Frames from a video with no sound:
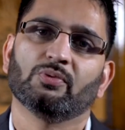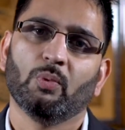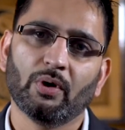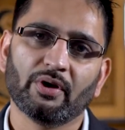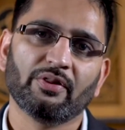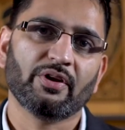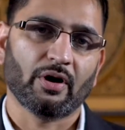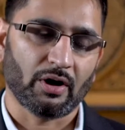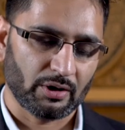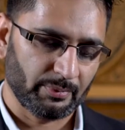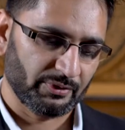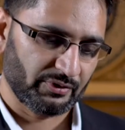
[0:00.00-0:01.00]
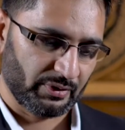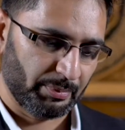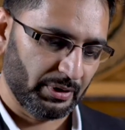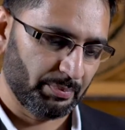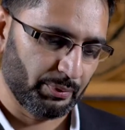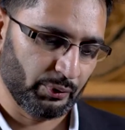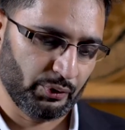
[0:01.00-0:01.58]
What are the arguments that people